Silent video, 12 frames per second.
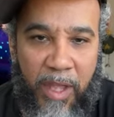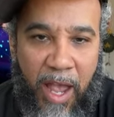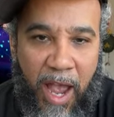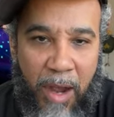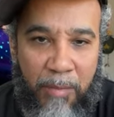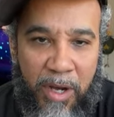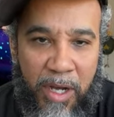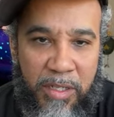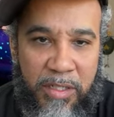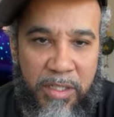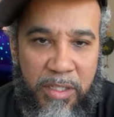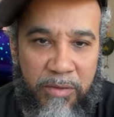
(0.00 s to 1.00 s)
How
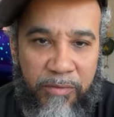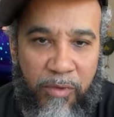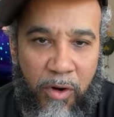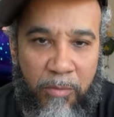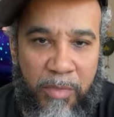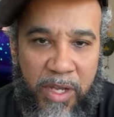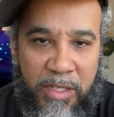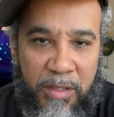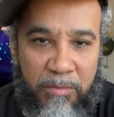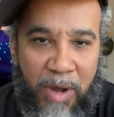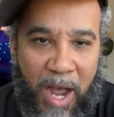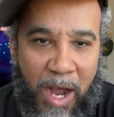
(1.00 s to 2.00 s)
much for me to
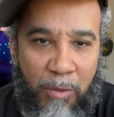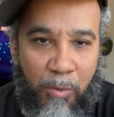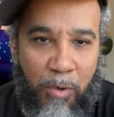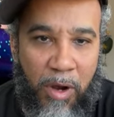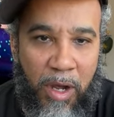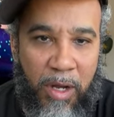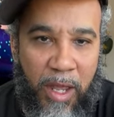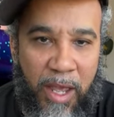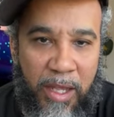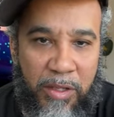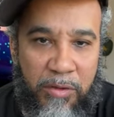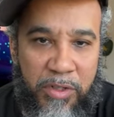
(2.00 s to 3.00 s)
buy one
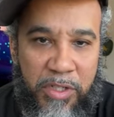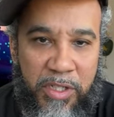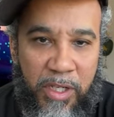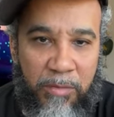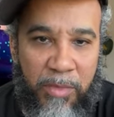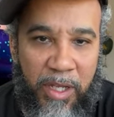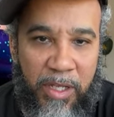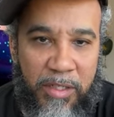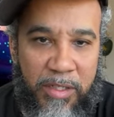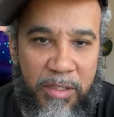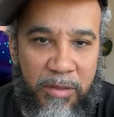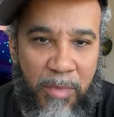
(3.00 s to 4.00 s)
and you ship
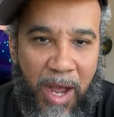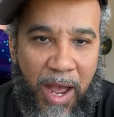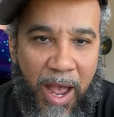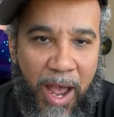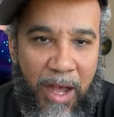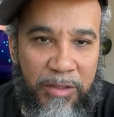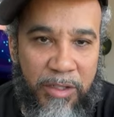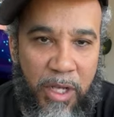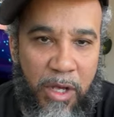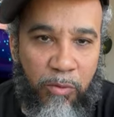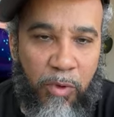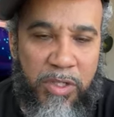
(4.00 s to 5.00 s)
it to my house?
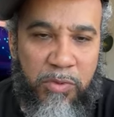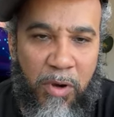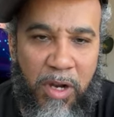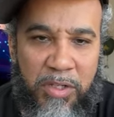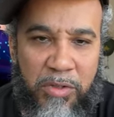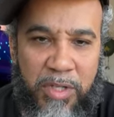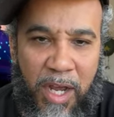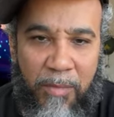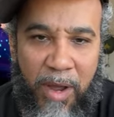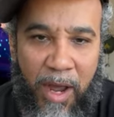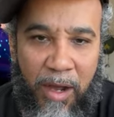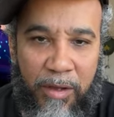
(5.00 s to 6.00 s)
Which ones you talking
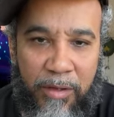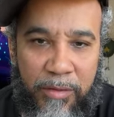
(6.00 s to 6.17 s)
about?